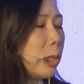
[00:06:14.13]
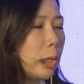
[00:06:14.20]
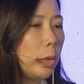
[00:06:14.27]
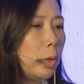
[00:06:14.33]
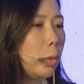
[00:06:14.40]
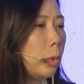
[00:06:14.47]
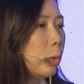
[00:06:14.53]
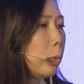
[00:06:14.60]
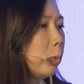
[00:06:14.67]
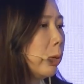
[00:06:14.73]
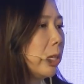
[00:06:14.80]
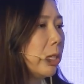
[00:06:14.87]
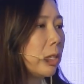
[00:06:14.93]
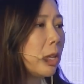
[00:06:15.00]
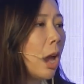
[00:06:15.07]
who
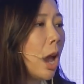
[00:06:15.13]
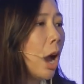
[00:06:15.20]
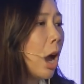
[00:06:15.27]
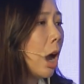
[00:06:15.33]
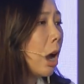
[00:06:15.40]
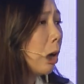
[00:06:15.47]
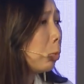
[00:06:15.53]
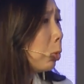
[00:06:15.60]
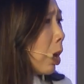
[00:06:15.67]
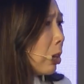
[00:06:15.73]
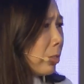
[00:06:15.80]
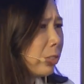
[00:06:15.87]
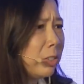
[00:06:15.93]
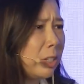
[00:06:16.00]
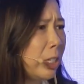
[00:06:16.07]
was
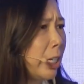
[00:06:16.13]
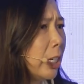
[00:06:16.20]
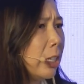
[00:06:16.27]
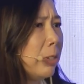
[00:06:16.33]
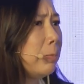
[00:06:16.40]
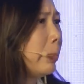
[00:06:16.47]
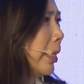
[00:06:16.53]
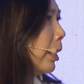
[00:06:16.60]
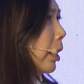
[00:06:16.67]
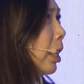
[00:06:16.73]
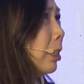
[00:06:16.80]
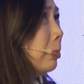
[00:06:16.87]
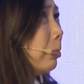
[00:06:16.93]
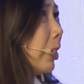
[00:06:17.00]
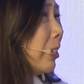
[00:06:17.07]
wrongfully
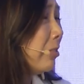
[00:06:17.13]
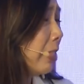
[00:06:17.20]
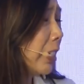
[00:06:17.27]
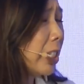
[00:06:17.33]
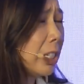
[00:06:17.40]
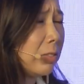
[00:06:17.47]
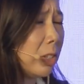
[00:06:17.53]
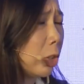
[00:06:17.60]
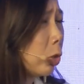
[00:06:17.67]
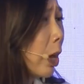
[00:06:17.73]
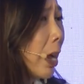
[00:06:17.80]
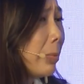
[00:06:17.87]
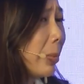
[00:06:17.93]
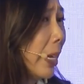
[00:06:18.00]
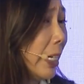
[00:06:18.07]
convicted of a
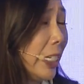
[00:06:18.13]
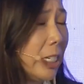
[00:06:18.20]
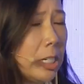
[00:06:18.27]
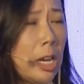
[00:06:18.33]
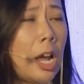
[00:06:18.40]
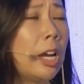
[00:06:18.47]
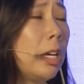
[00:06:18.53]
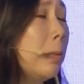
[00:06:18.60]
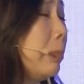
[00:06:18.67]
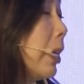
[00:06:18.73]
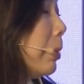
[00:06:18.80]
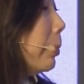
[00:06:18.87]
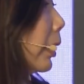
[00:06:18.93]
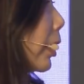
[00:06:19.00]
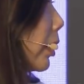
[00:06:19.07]
crime that he did not
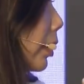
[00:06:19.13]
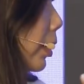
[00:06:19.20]
commit because